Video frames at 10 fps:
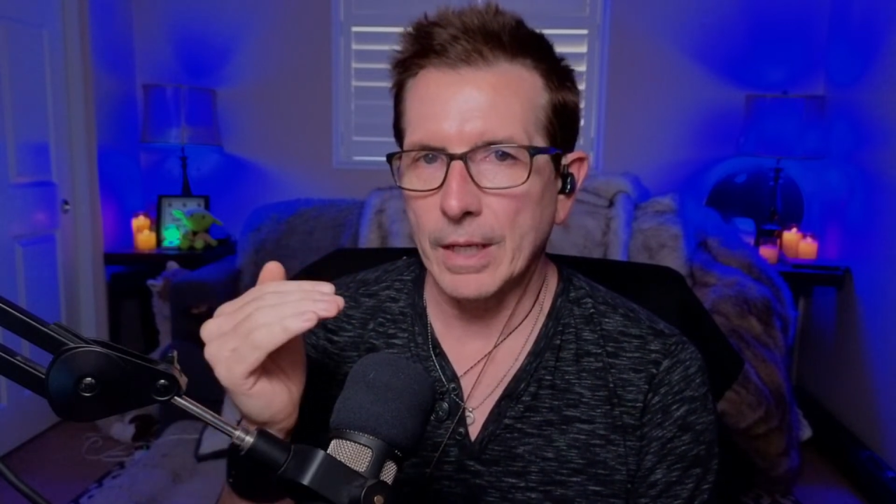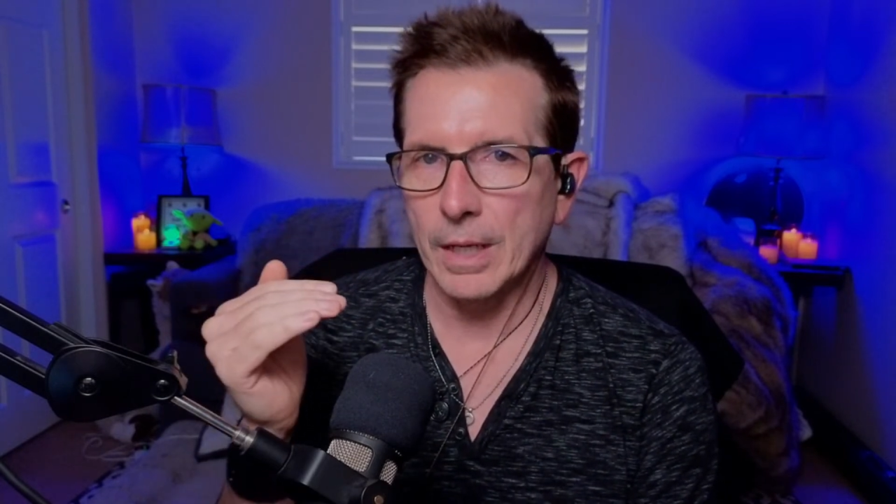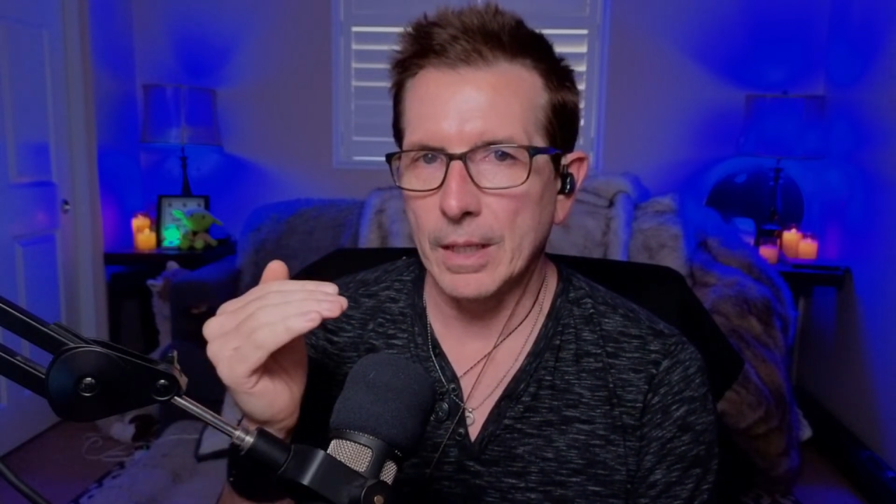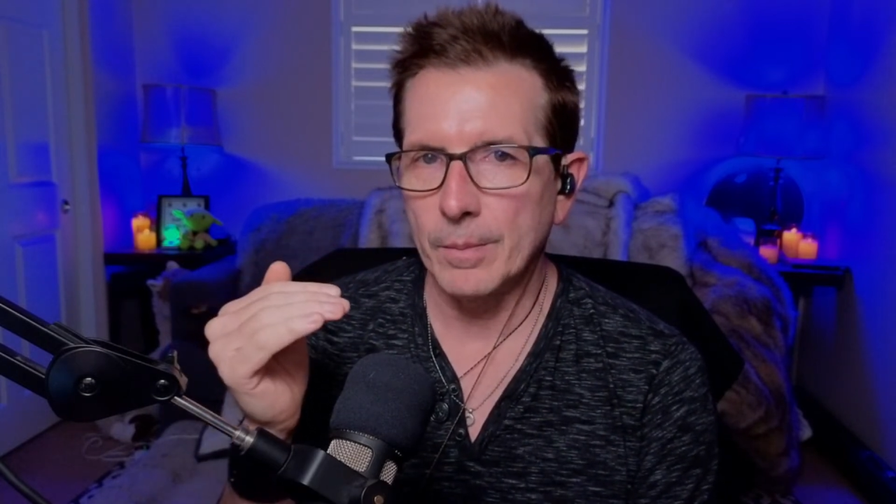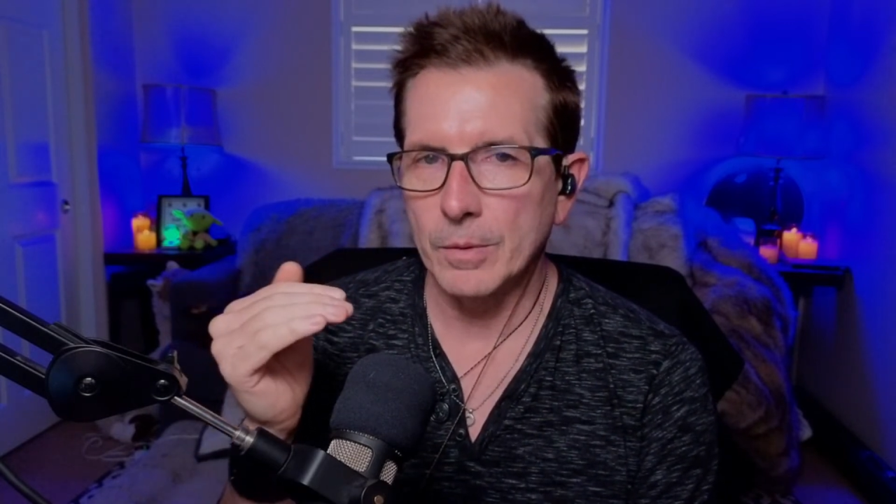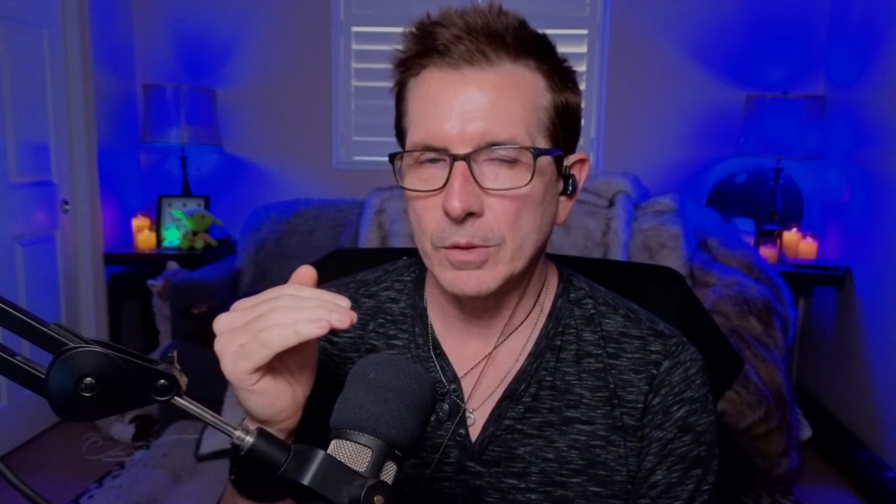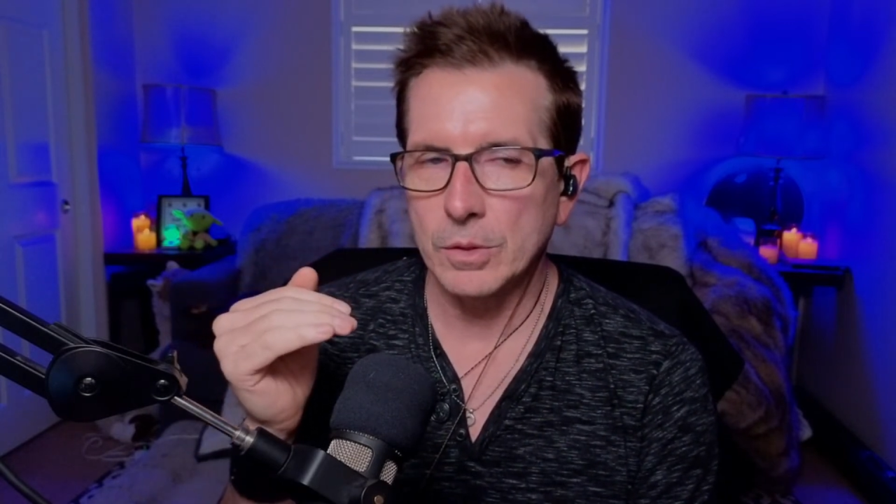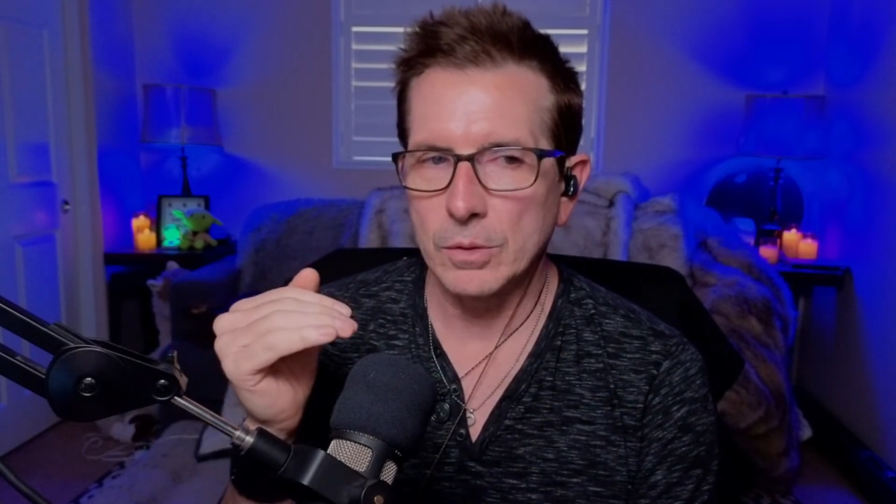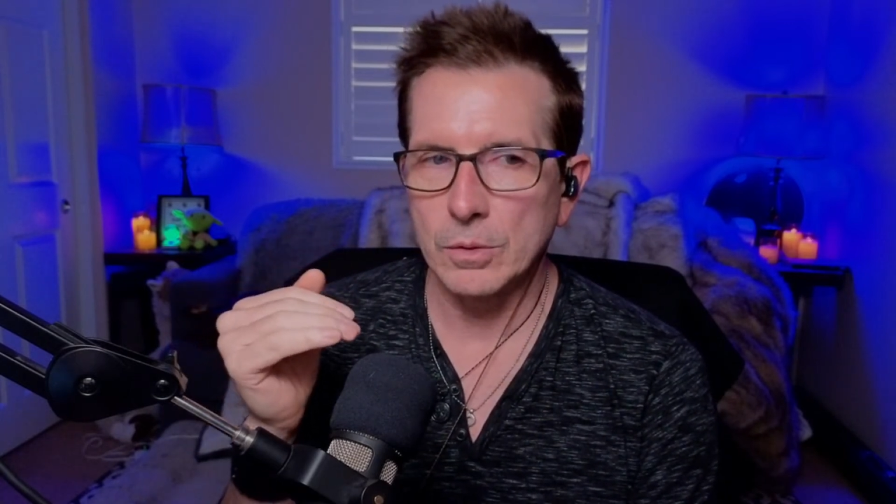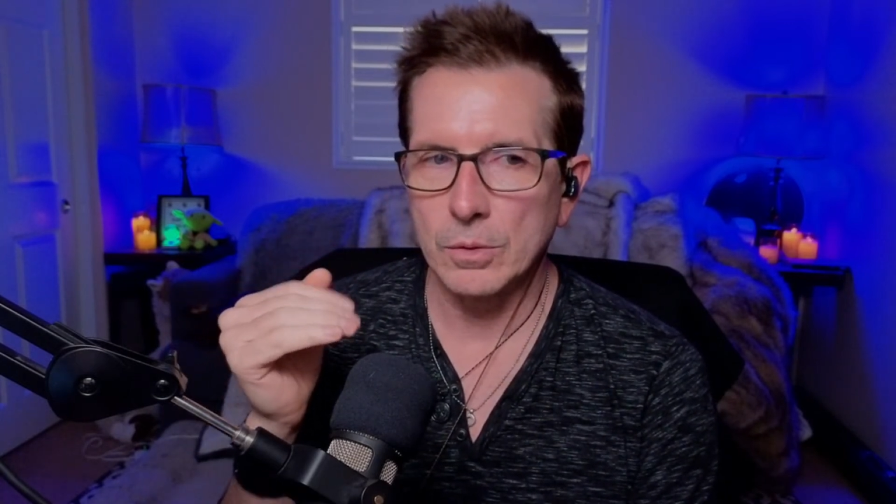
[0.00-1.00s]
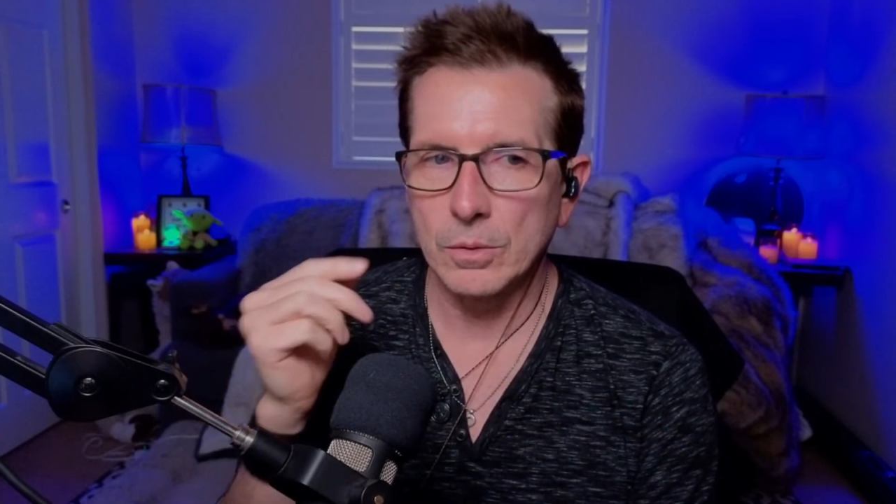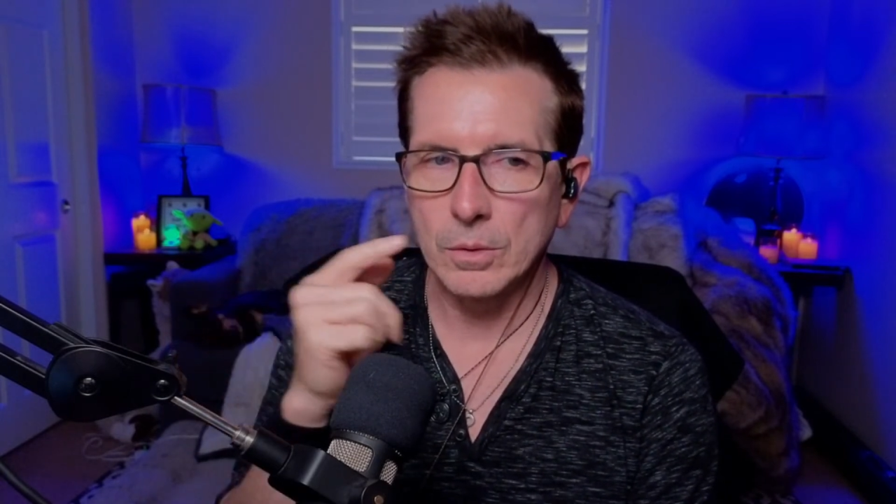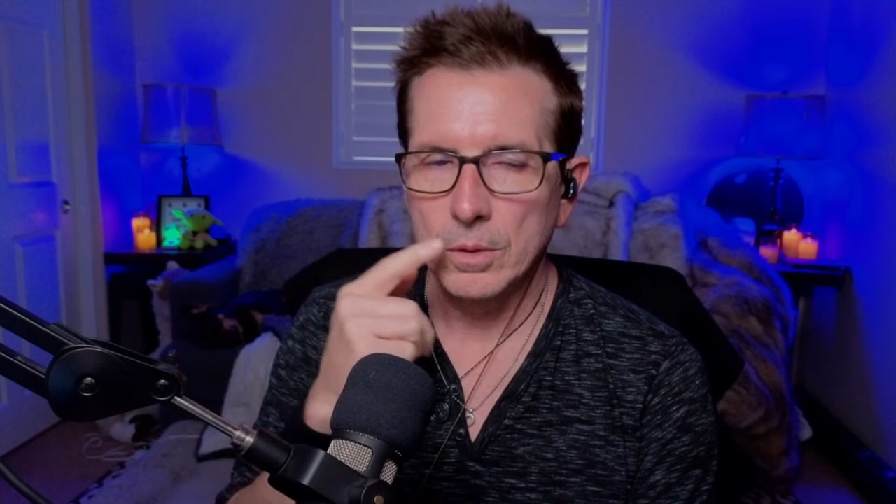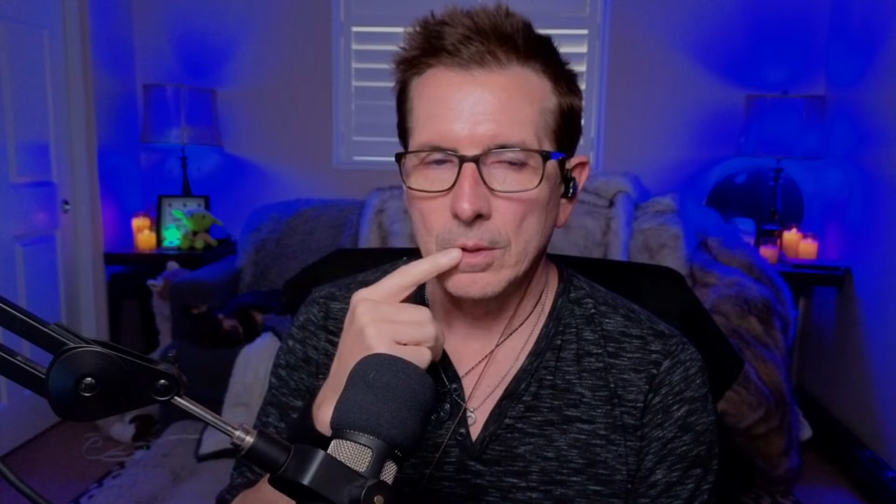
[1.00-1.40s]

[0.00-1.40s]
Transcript: up to